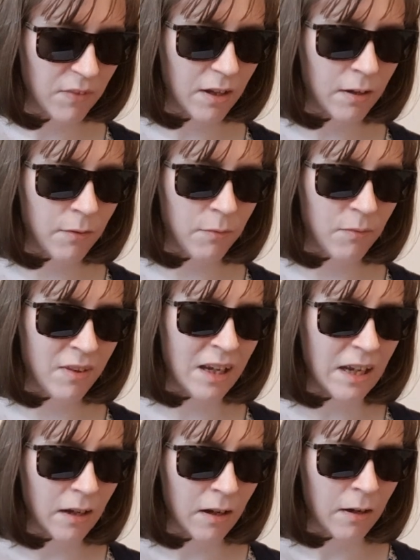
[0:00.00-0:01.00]

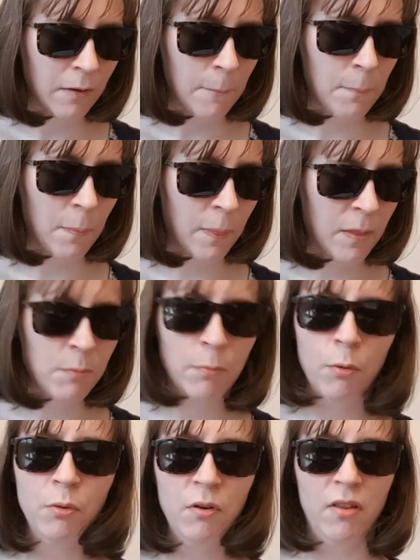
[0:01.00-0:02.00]
The
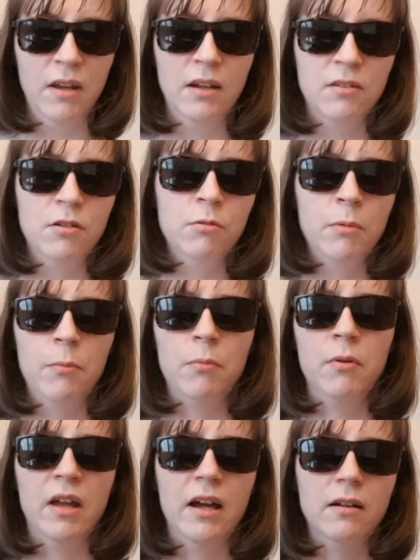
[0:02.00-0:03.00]
important thing is to remember
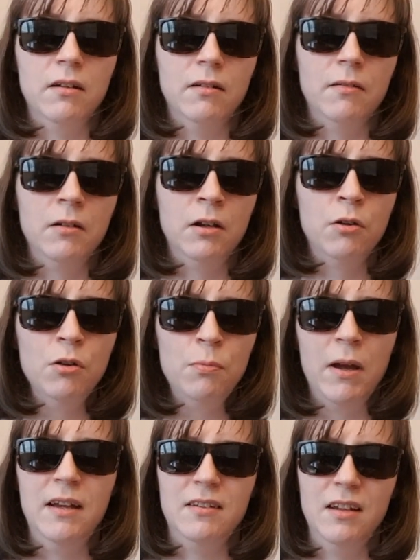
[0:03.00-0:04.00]
that good
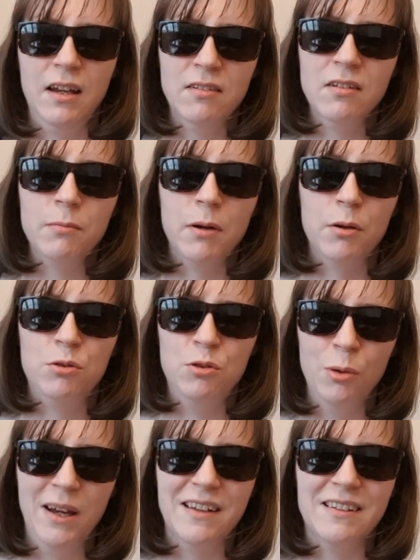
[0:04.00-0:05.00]
pacing isn't about
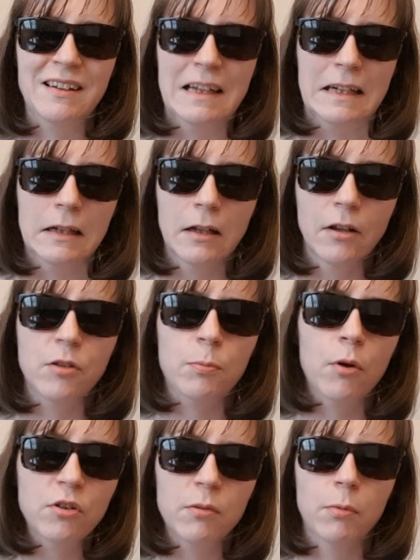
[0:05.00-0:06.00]
doing as little as
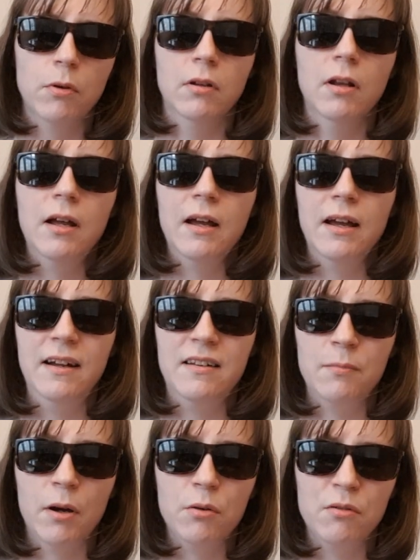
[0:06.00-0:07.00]
possible. It's
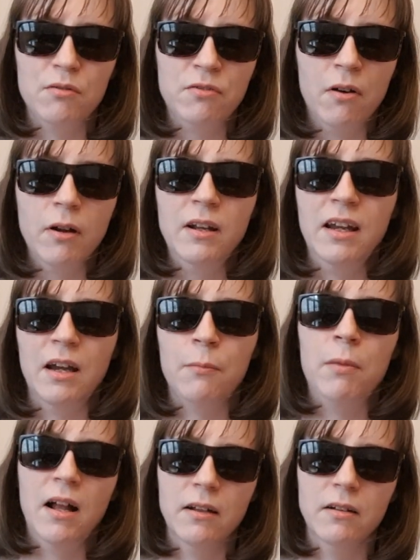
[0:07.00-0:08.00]
about finding a
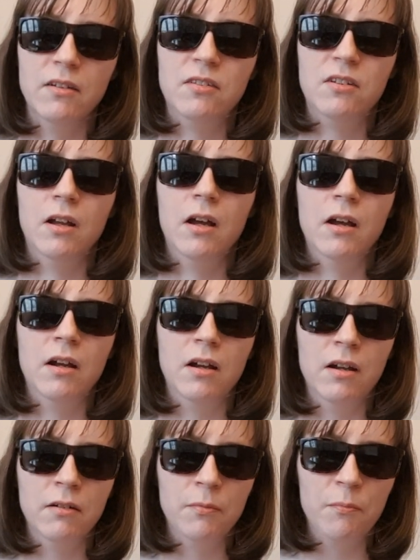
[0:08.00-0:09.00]
balance
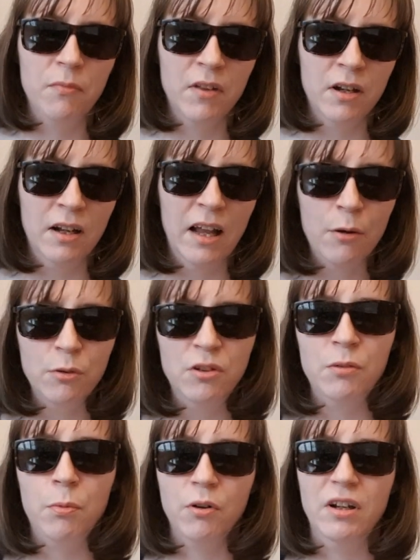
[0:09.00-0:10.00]
that allows
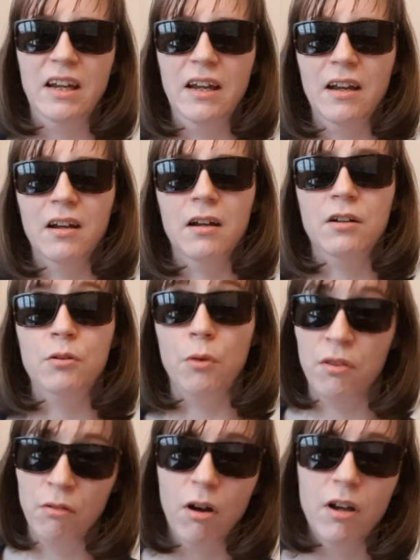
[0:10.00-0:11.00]
your body to
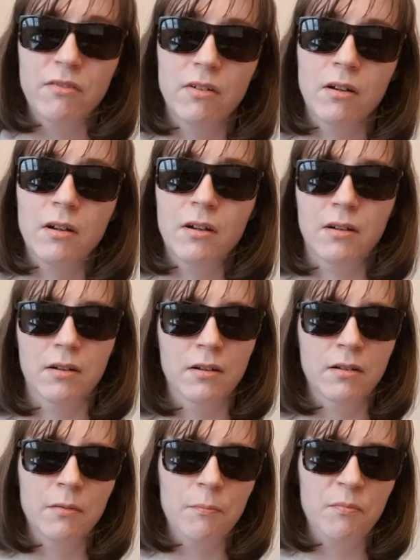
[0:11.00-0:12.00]
thrive,
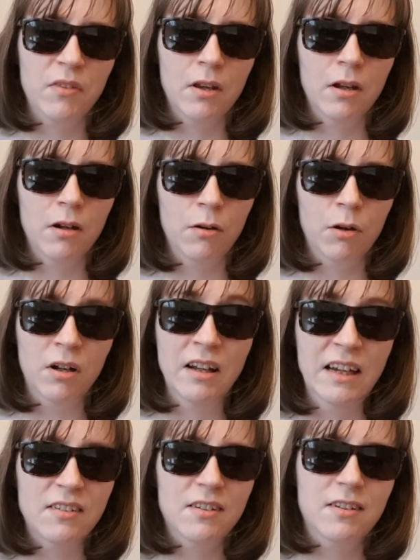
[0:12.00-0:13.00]
or at
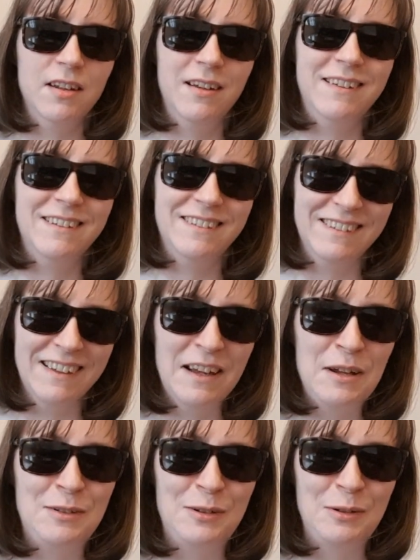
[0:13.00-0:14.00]
least
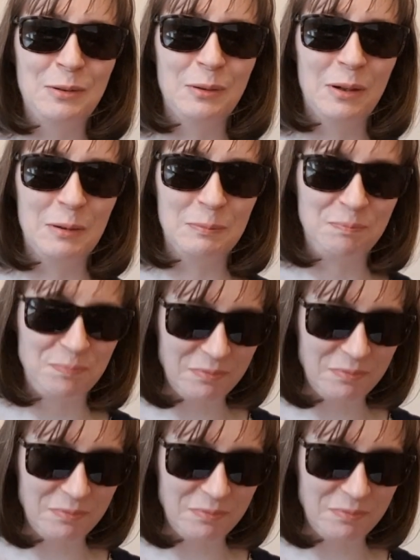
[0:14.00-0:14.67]
to